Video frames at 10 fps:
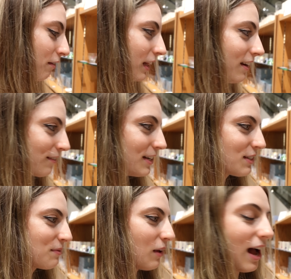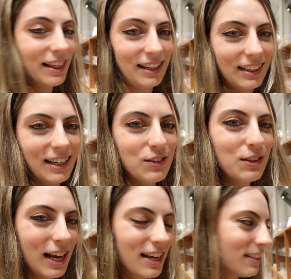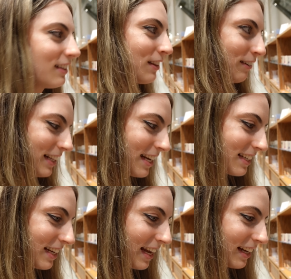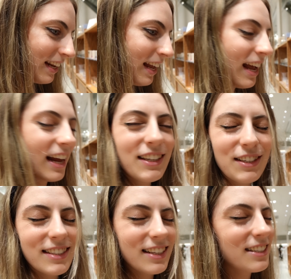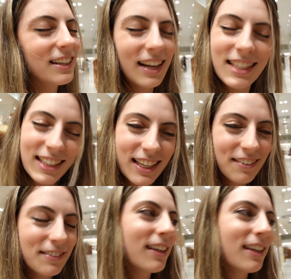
really reasonable, I think, like 2,000 to 3,000 yen. And it's just such a nice gift.